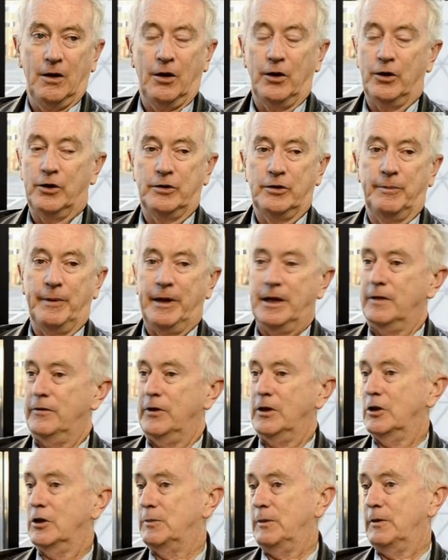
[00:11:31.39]
Oh, the Bank
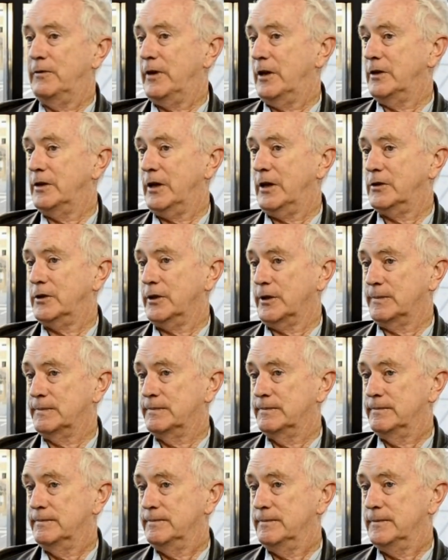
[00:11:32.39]
of England's been fantastic.
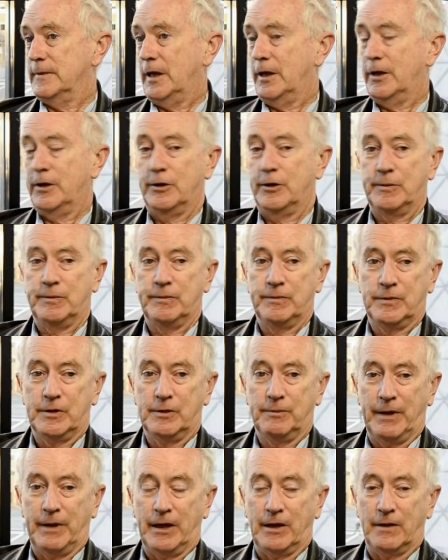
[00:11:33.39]

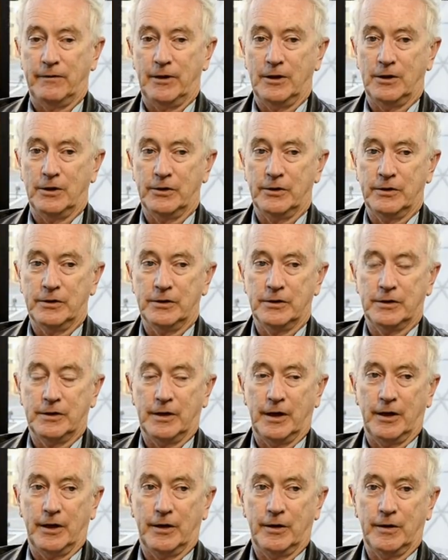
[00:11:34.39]
The Bank of England,
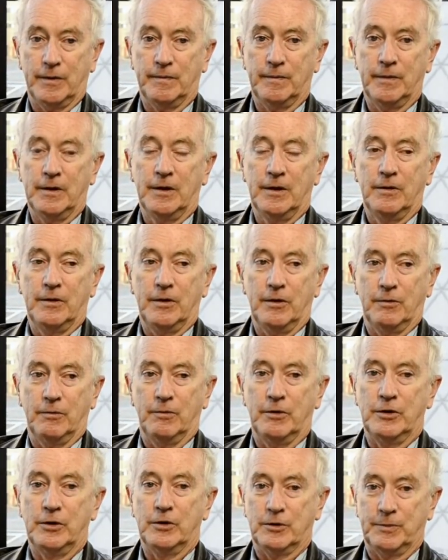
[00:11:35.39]

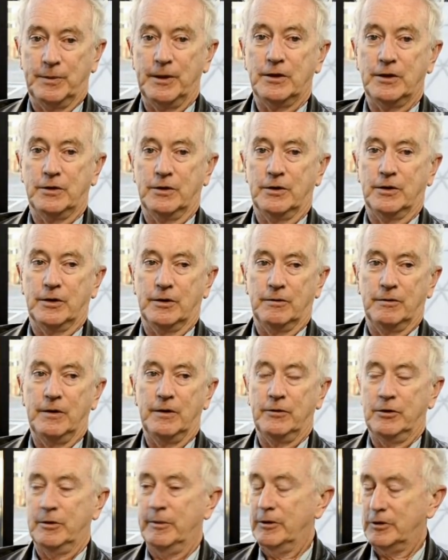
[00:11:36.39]
when you speak to
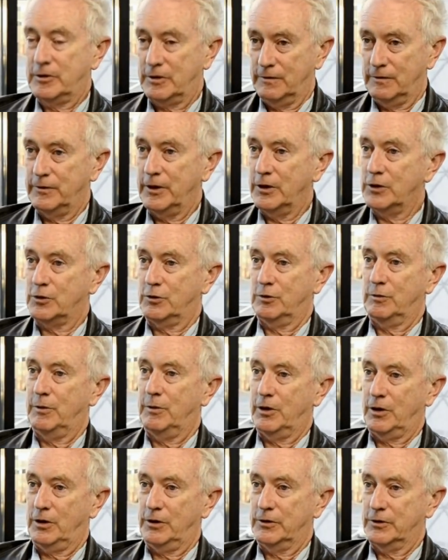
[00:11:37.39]
even the most conventional
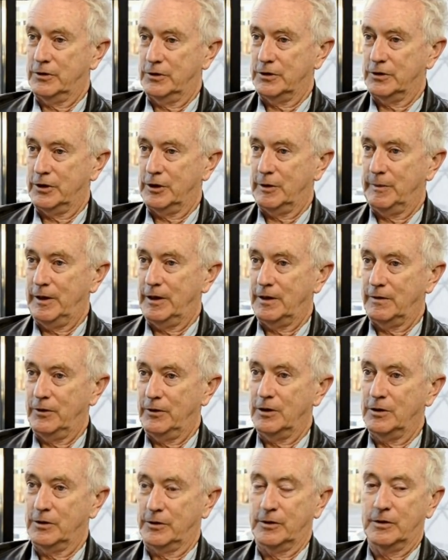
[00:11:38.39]
modelers inside the Bank of
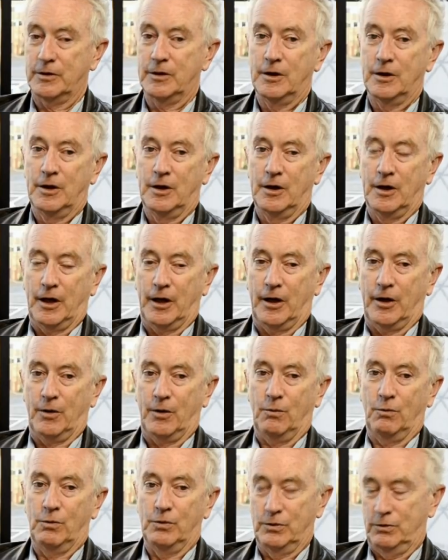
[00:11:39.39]
England,
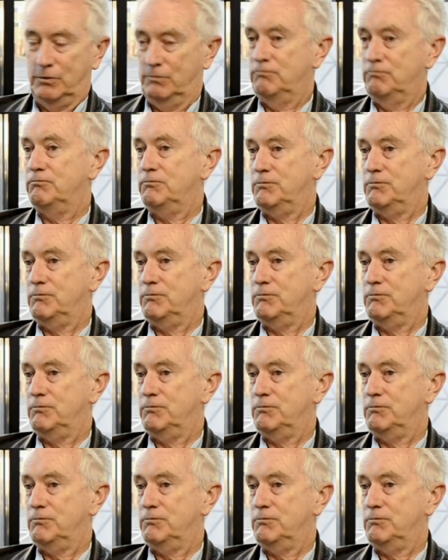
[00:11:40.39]
will